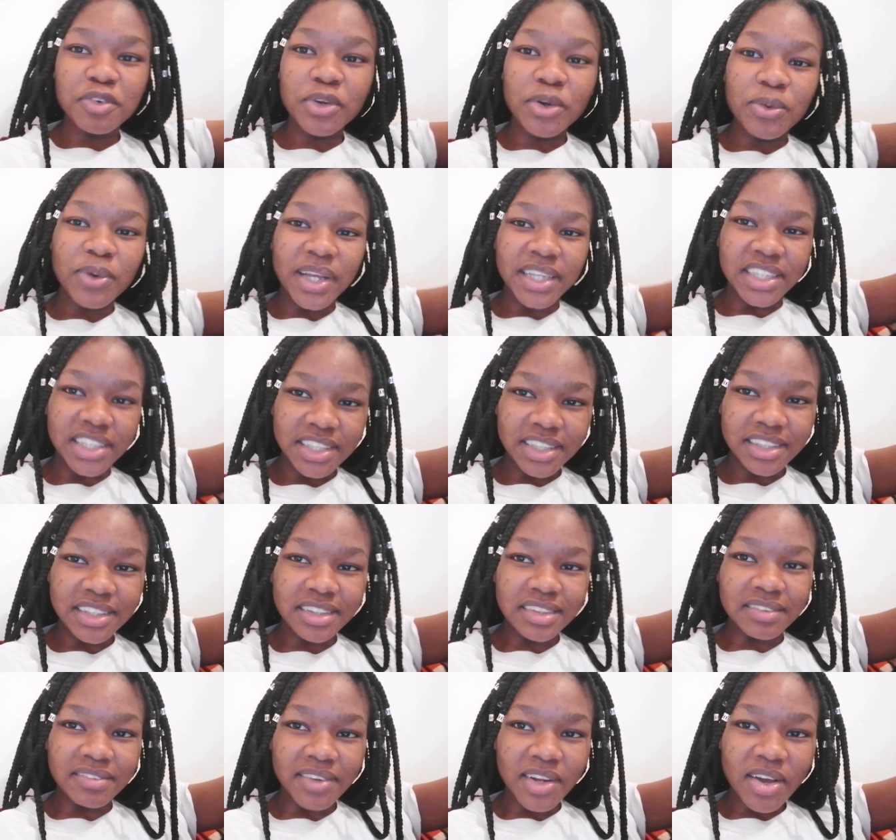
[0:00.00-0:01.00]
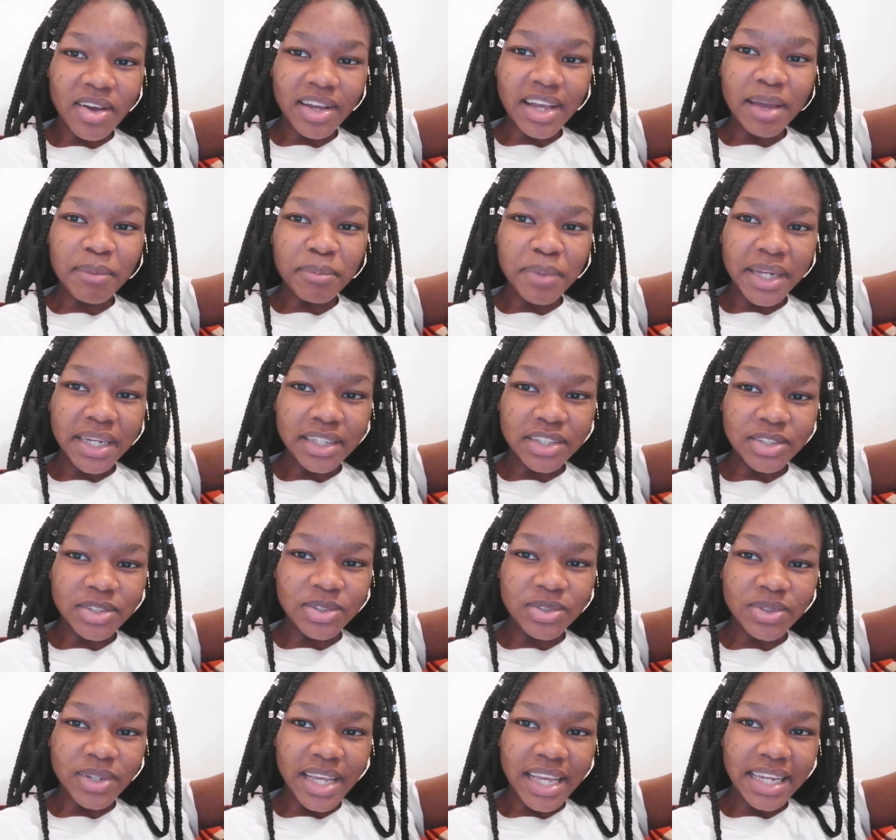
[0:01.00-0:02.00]
if you're watching this vlog I managed
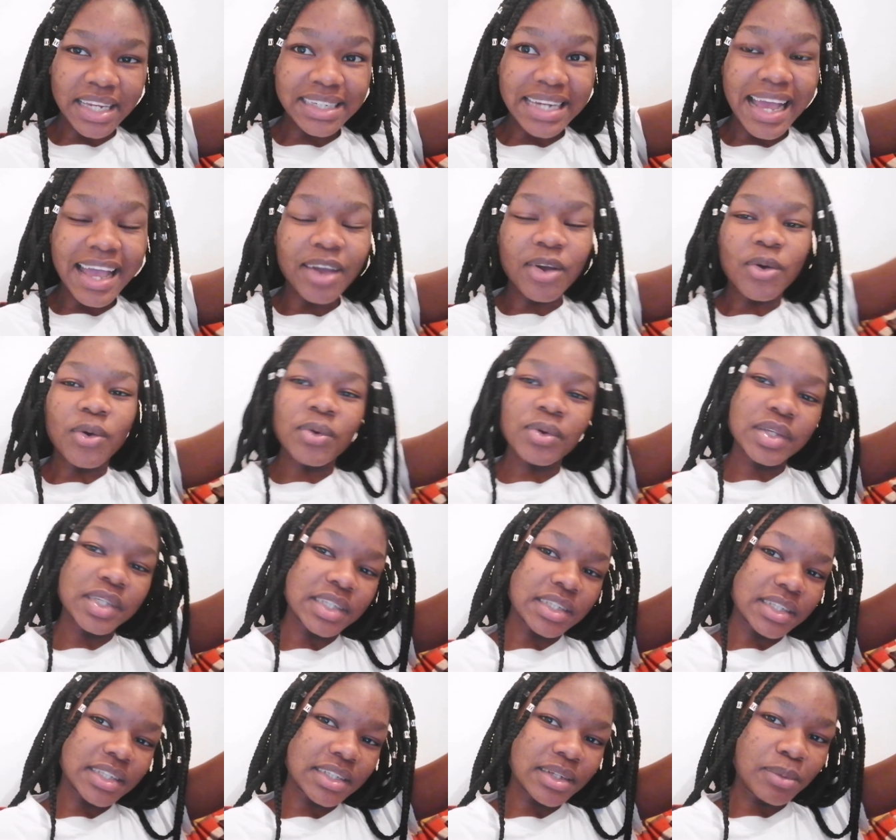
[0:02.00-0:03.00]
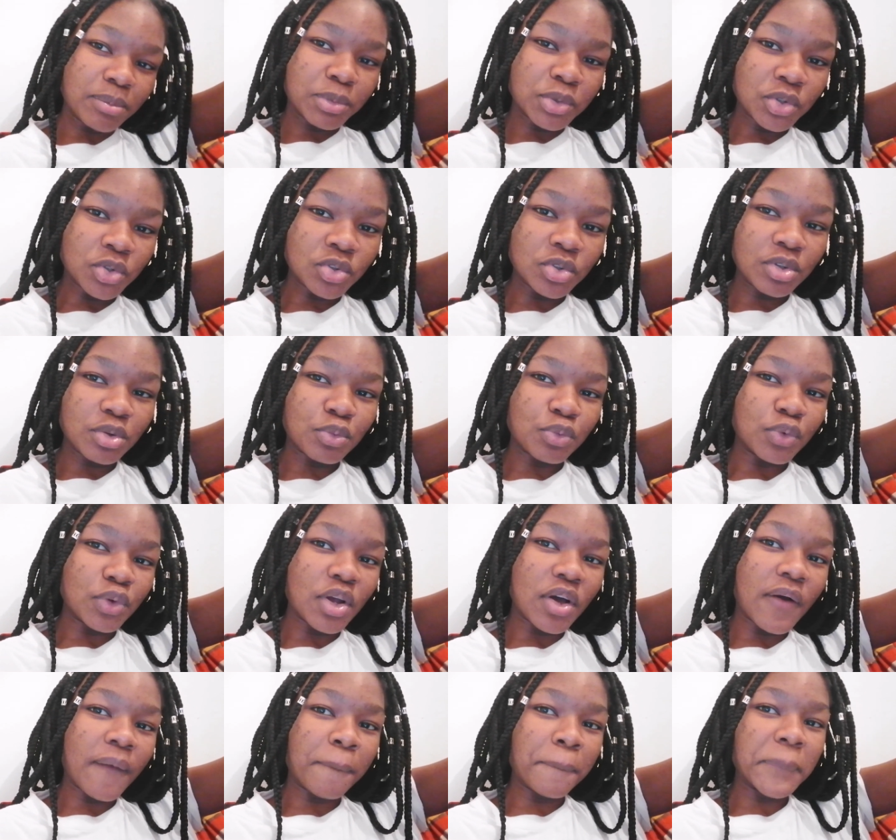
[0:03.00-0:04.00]
to edit I always attempt to do a
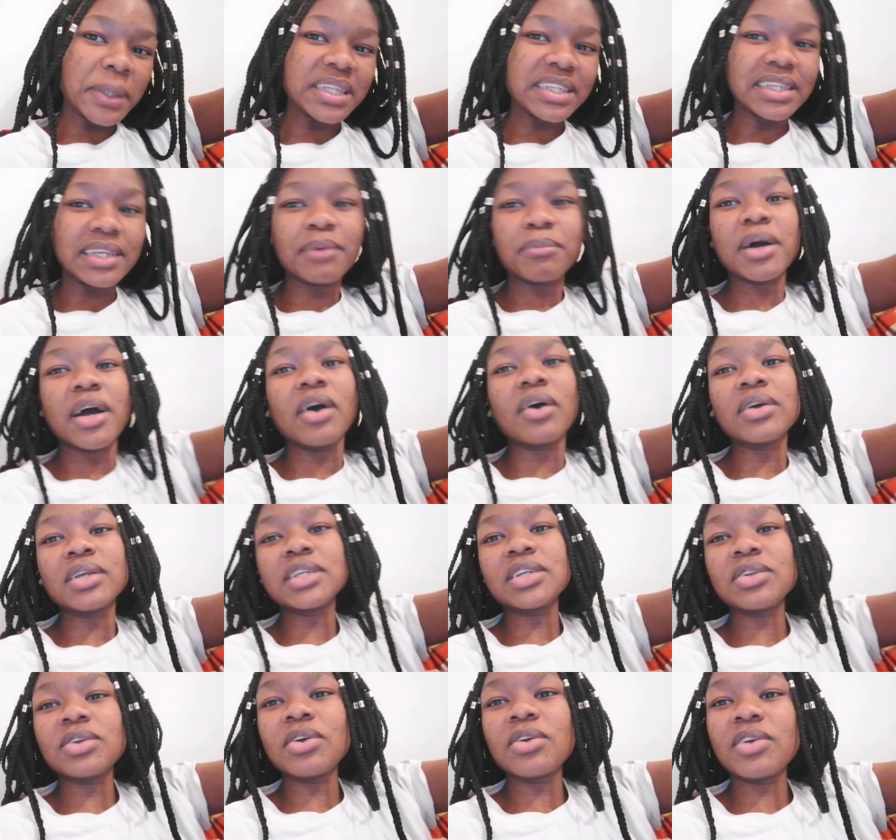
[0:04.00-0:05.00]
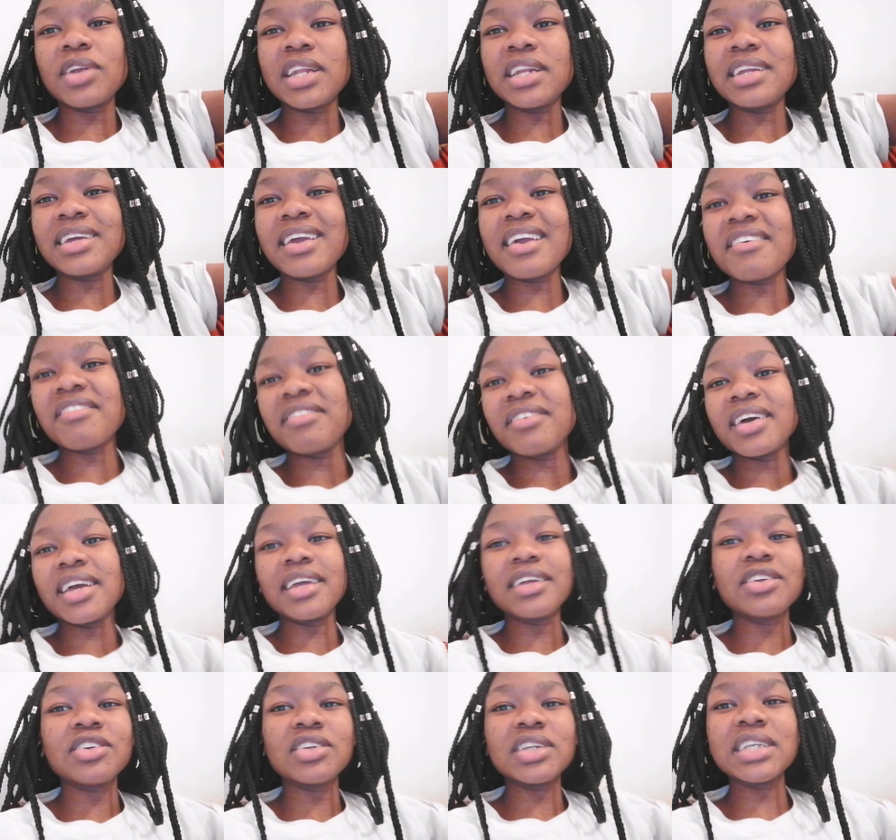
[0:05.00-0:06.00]
vlog but somehow it's not really ever
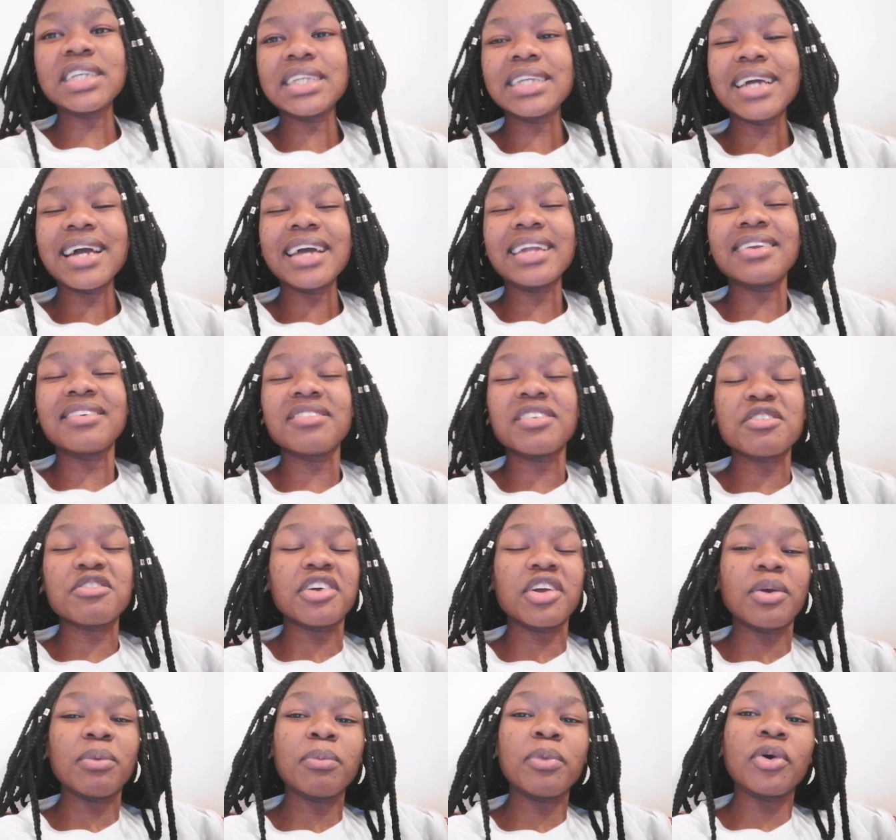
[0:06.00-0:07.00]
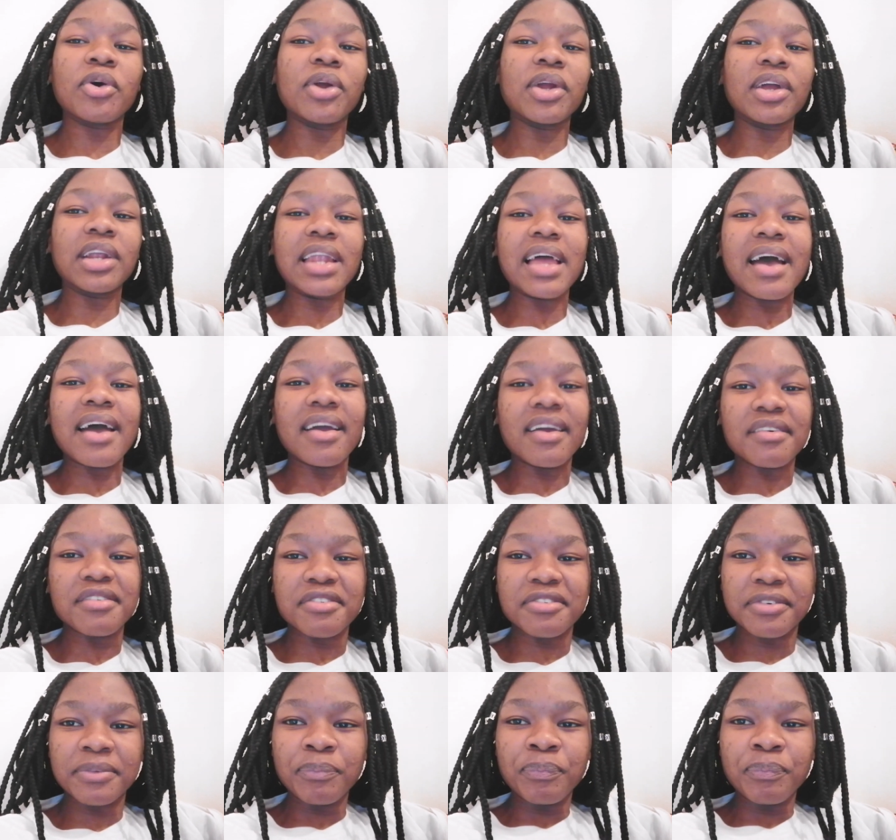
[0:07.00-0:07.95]
interesting I live a very boring life